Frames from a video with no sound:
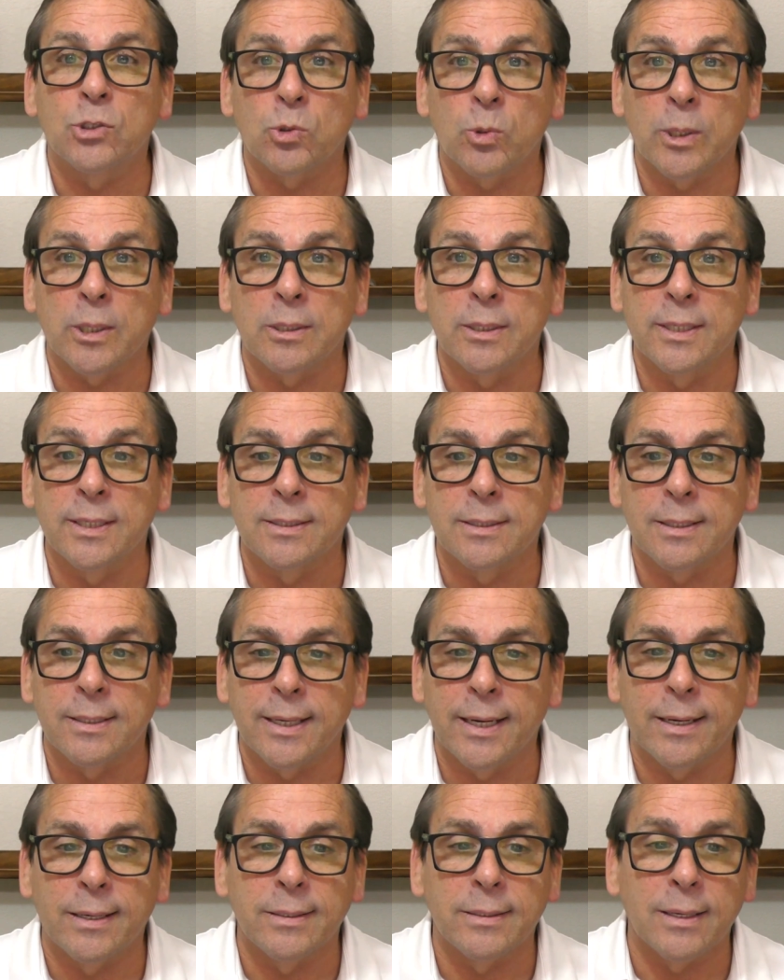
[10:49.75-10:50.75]
strictly to
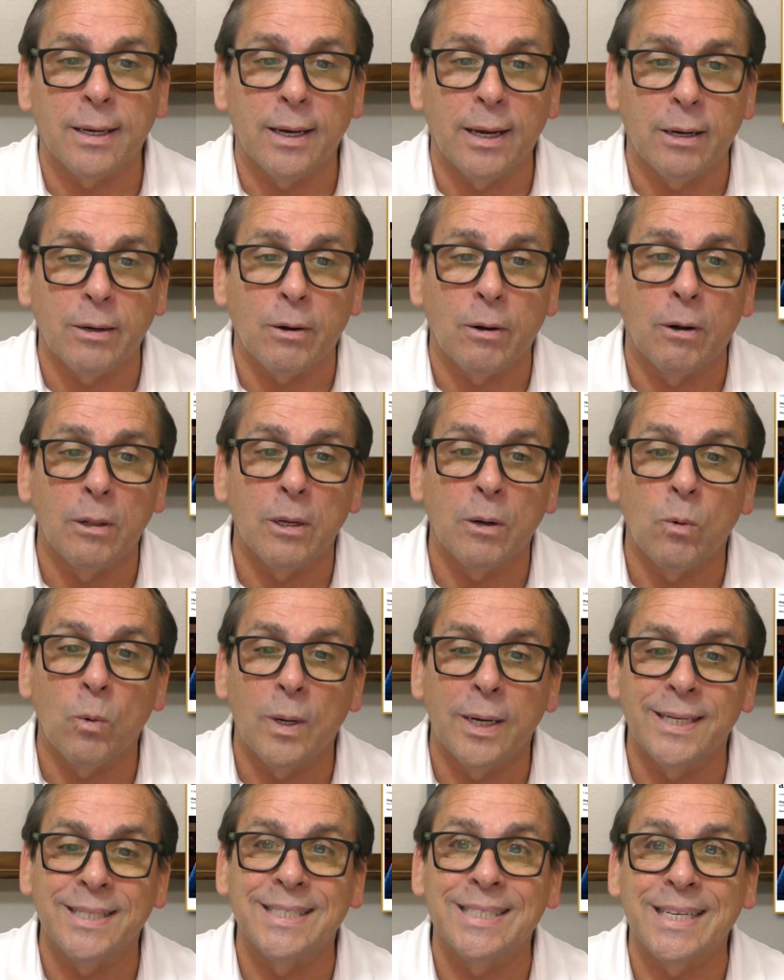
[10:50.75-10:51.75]
non-alcoholic
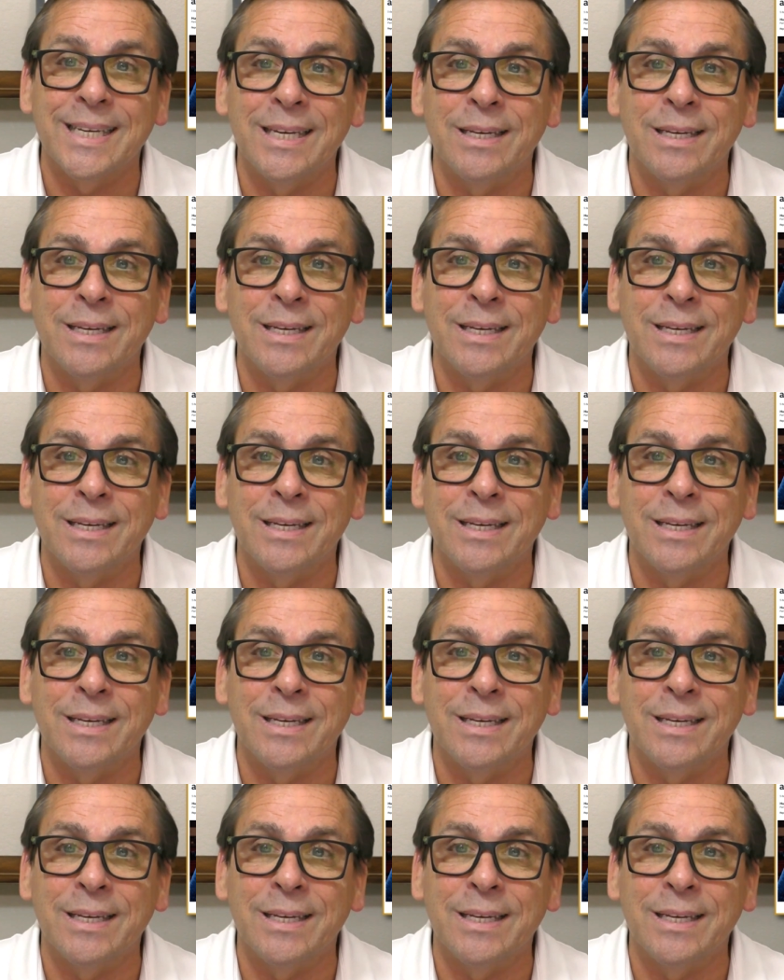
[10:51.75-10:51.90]
wines